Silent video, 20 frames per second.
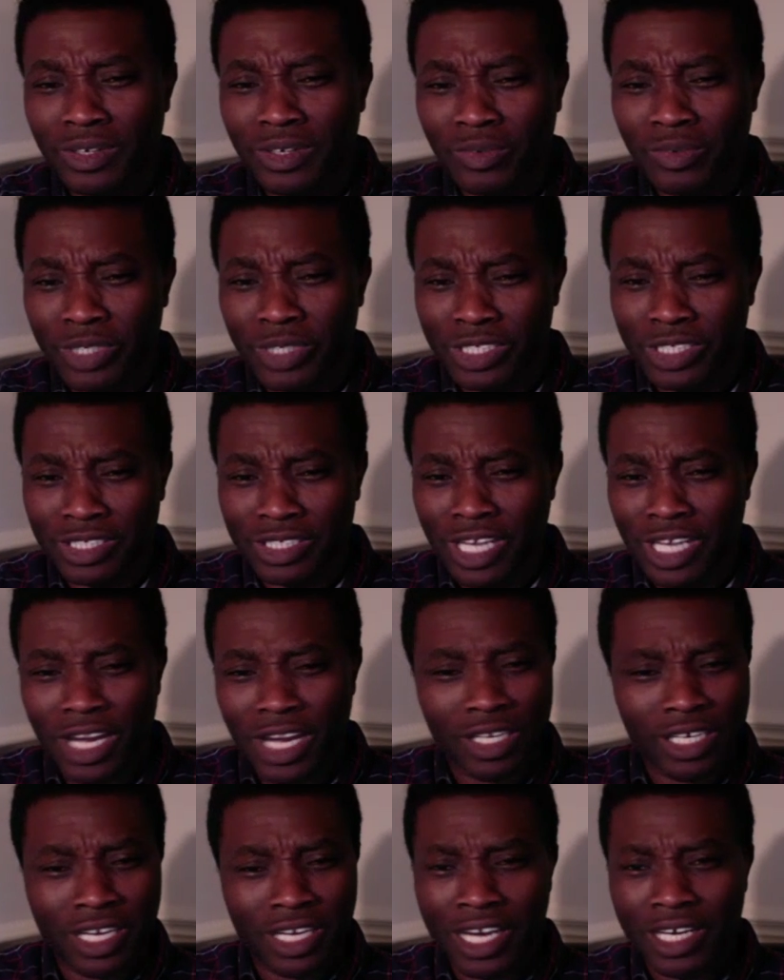which is
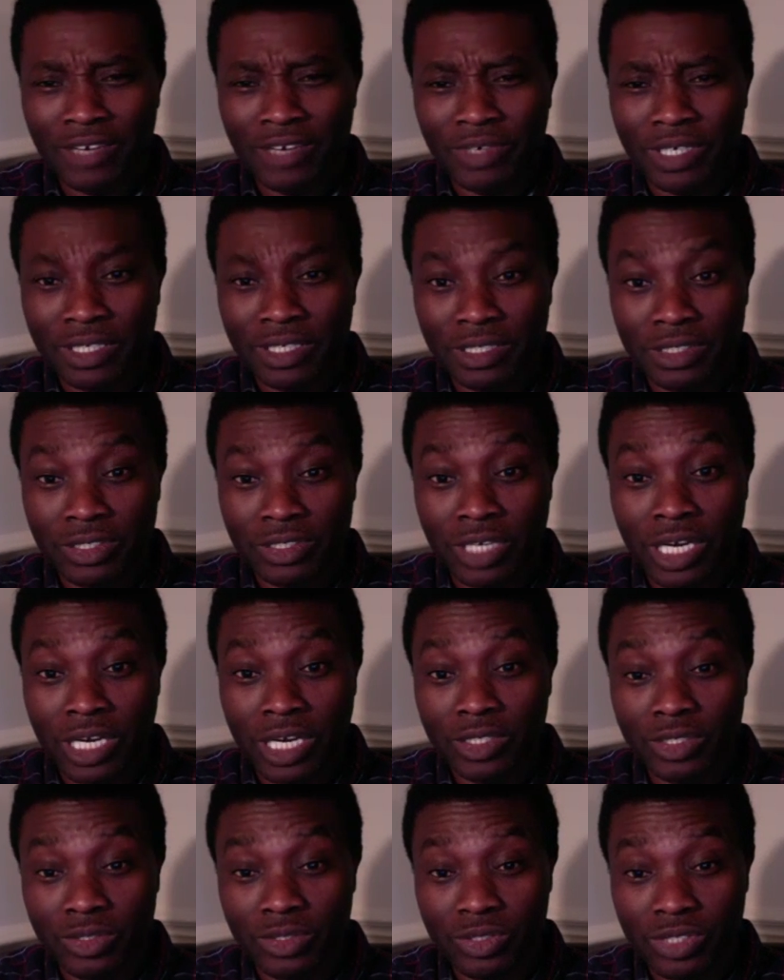now kind of
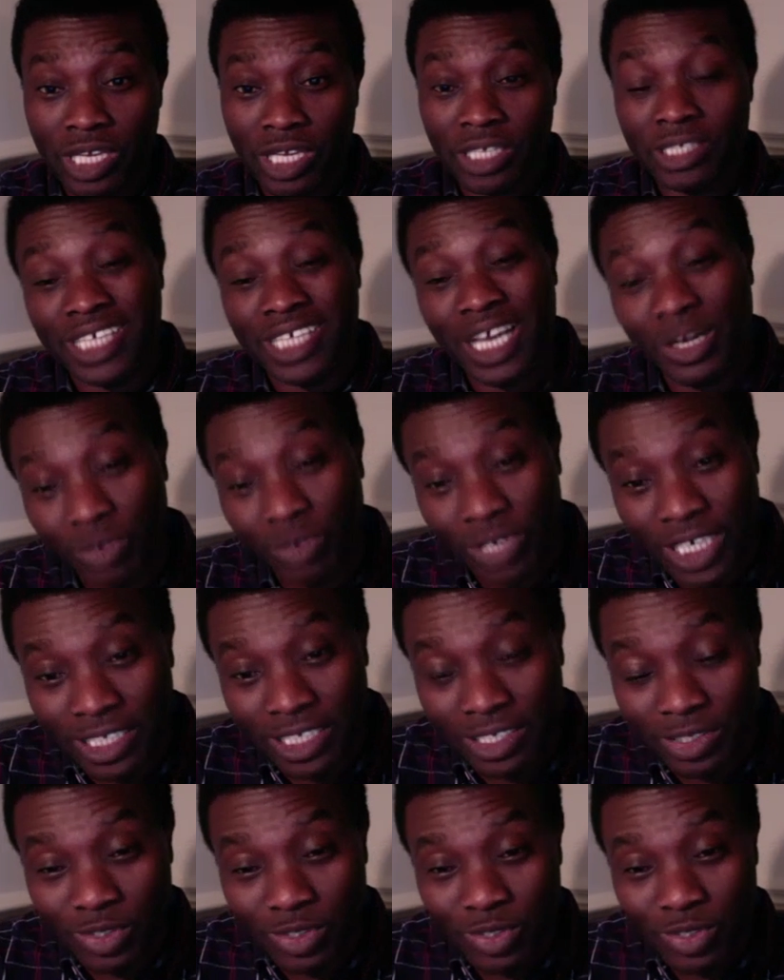trying to start circulating.